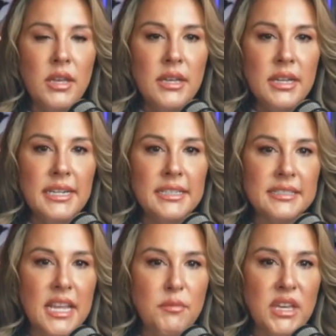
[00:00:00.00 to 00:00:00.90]
In a
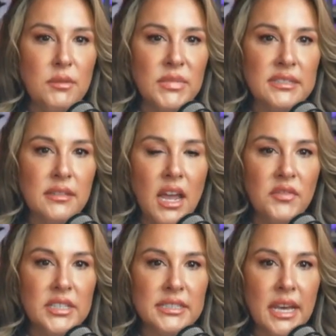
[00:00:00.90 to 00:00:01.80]
statement, Ms.
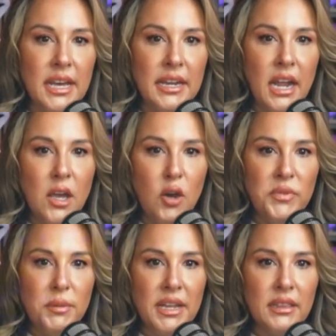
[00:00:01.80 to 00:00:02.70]
Lively said, I hope
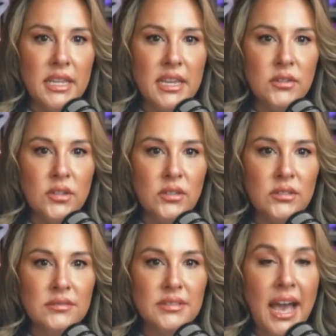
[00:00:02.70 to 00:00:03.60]
that my
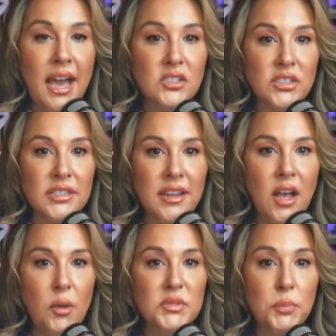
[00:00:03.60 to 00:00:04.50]
legal action
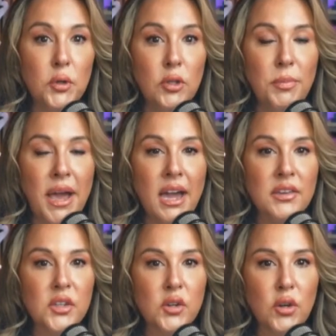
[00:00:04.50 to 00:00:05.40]
helps pull
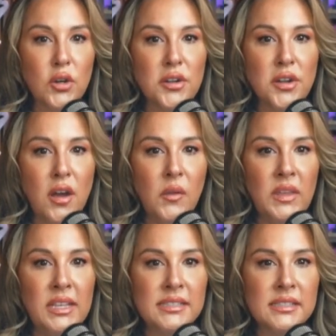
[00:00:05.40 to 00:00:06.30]
back the curtain on
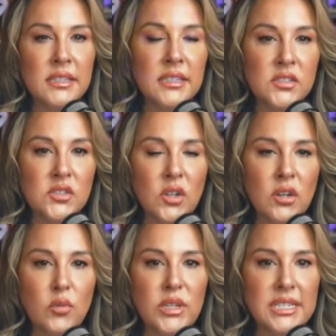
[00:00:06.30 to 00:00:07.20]
these
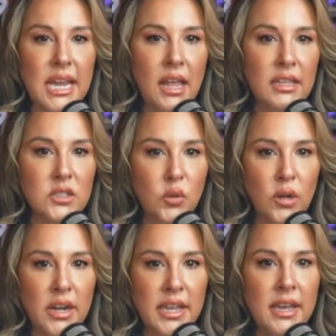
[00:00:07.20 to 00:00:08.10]
sinister
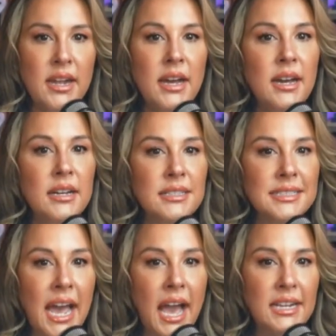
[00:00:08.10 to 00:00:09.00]
retaliatory
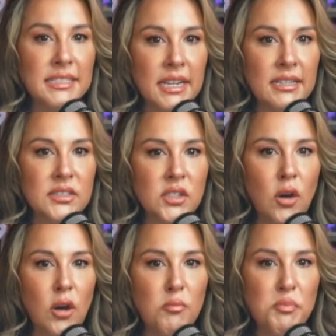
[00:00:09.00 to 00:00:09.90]
tactics to
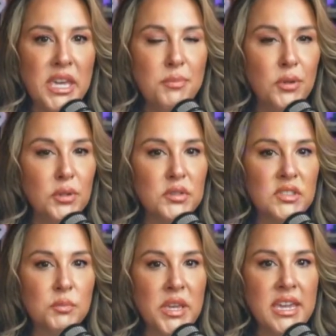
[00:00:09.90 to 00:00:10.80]
harm people who
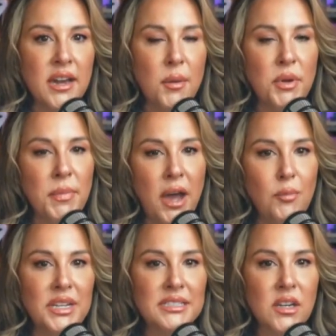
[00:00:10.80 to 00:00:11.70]
speak up about
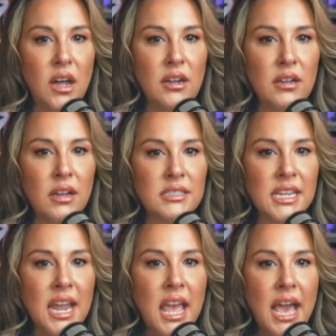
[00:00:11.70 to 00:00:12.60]
misconduct
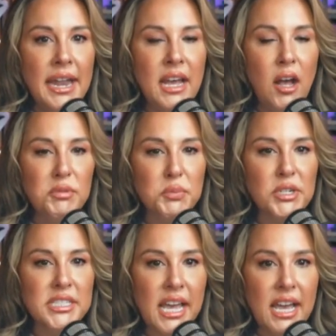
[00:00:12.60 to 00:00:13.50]
and help
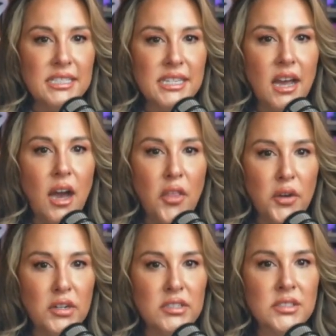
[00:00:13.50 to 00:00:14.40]
protect
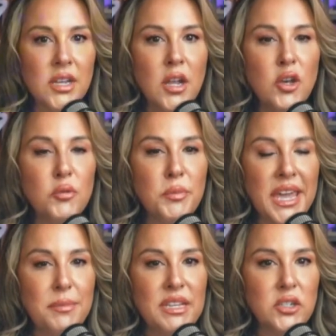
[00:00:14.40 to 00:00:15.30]
others who
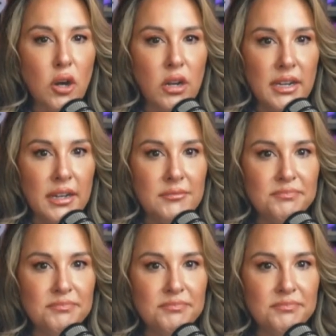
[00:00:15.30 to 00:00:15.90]
may be targeted.